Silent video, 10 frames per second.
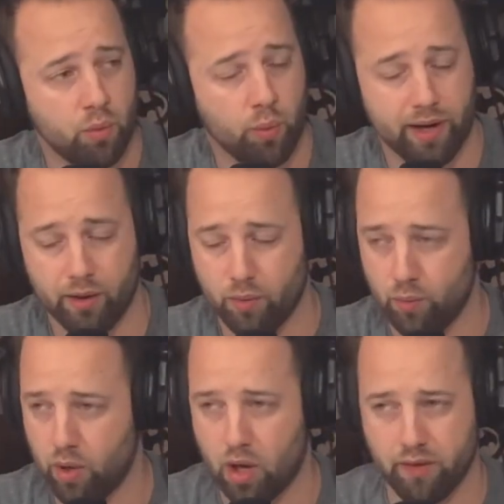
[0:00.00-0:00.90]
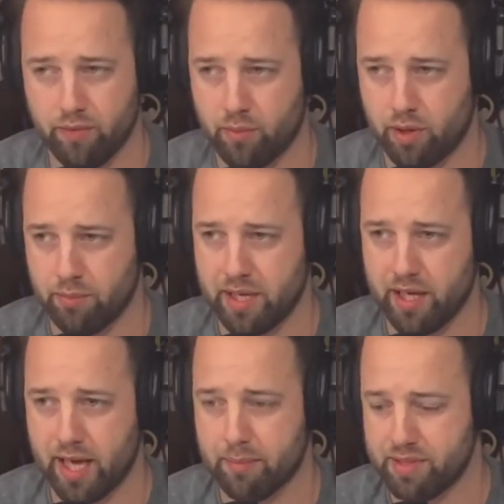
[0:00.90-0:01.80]
where all of them are being
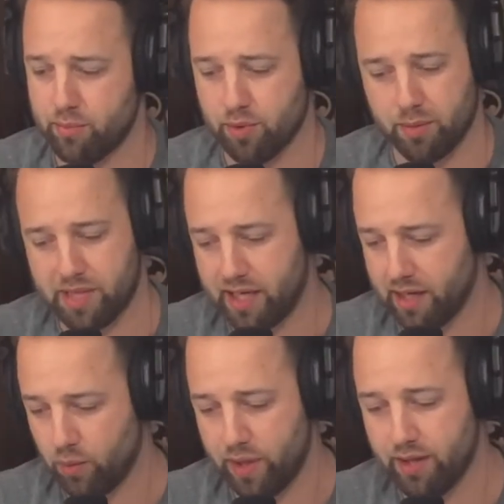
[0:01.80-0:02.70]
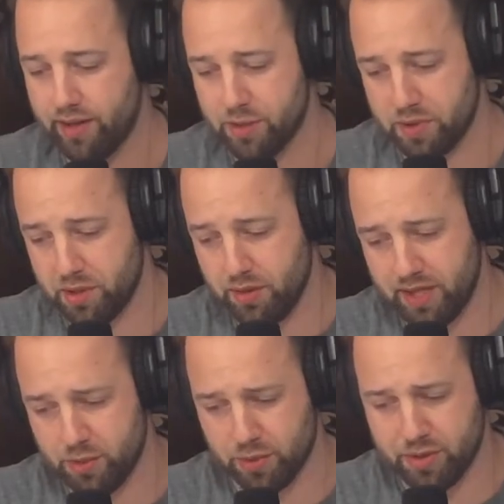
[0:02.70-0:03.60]
kept. And we're updating it weekly as we do
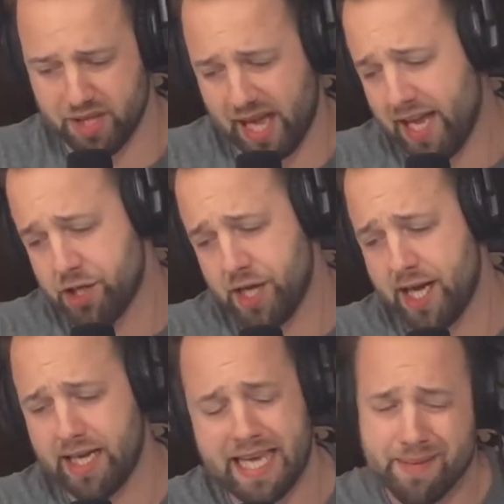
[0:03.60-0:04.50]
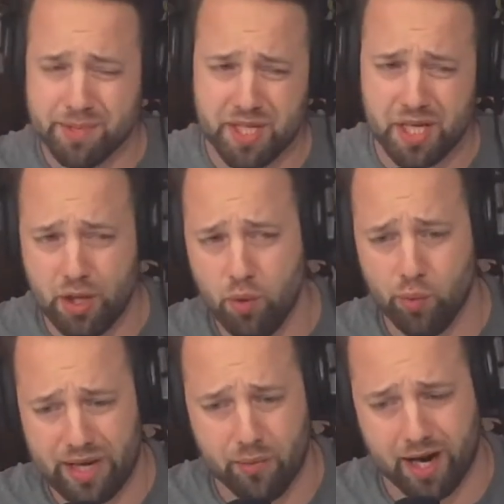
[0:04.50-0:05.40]
these. We're using the hashtag MCU
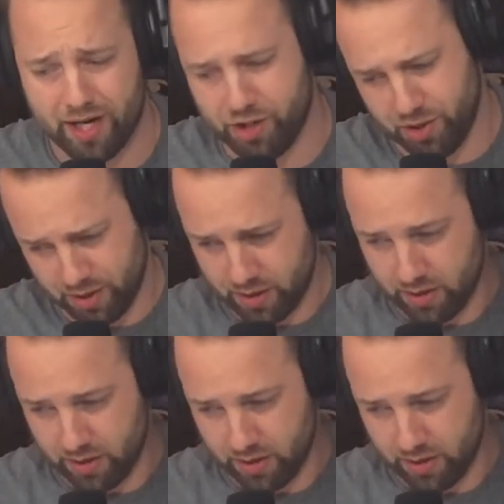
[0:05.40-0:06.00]
Rewatch.